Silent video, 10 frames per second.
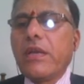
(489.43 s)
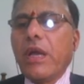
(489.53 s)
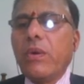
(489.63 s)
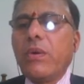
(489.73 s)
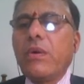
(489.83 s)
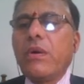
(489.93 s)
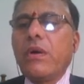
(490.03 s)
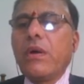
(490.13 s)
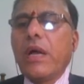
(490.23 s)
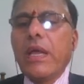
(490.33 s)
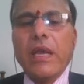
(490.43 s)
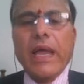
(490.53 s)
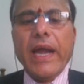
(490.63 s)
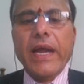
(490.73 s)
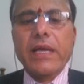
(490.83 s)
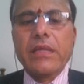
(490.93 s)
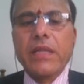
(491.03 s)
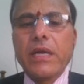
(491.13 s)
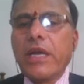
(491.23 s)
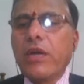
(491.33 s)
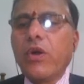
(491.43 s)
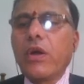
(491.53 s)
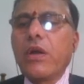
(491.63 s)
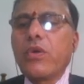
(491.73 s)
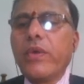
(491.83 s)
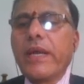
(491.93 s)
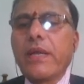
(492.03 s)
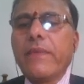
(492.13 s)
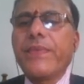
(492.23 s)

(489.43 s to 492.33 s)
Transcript: Now I'll add the dead load to it.